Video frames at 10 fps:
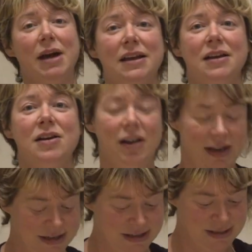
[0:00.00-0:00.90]
Mike
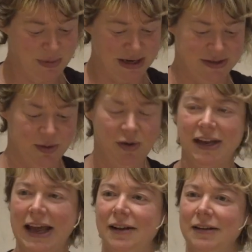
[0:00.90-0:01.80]
Collins, by his own
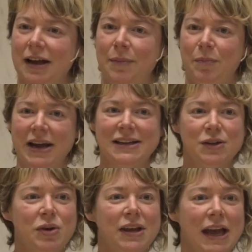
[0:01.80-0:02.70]

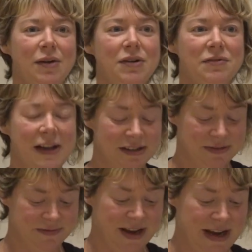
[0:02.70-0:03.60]
account, felt
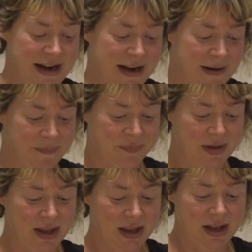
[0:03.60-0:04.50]
fine.
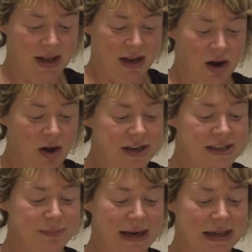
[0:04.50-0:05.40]
On
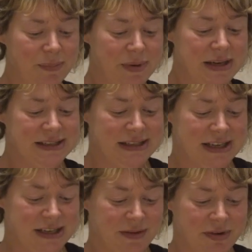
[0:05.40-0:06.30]
his mantelpiece, he
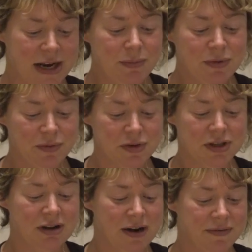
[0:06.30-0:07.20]
set a framed
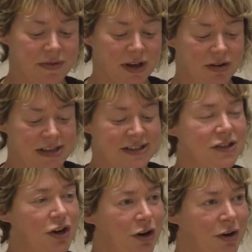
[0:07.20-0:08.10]
photograph of the
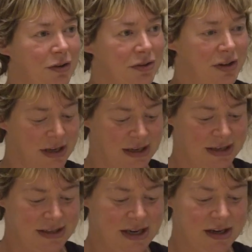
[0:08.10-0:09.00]
crescent Earth
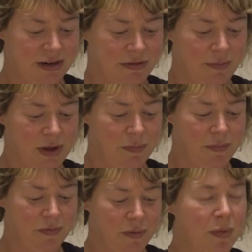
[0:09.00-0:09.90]
taken
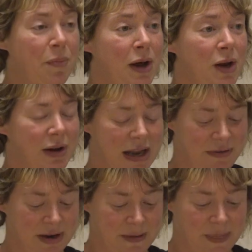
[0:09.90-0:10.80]
from Apollo
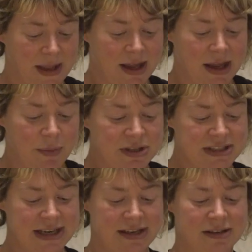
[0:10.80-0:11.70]
11 and was
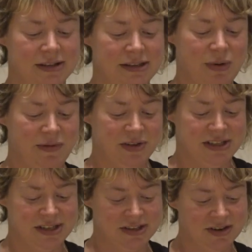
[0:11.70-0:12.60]
tickled when
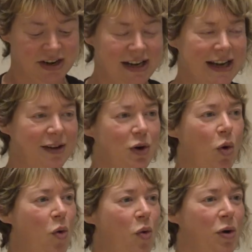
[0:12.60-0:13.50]
visitors cried out,
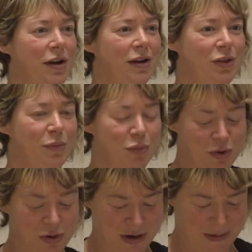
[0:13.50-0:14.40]
"Oh, the
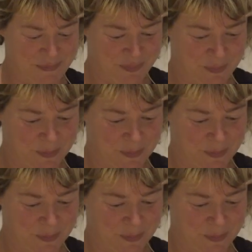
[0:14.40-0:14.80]
moon."